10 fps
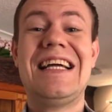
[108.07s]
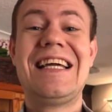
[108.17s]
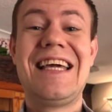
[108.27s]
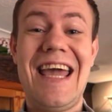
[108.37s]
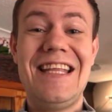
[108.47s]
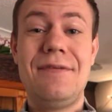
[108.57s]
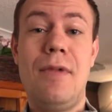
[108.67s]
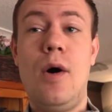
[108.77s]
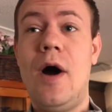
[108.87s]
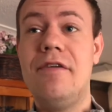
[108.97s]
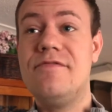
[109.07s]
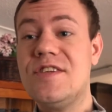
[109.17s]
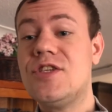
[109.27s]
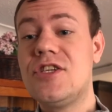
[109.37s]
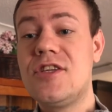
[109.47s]
Kate, my wife,
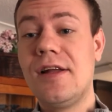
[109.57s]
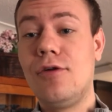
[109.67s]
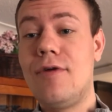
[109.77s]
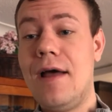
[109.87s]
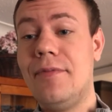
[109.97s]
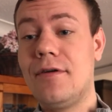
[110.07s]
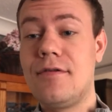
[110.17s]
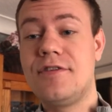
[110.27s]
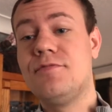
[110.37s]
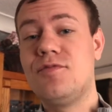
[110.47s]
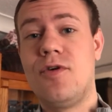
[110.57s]
is still wrapping Christmas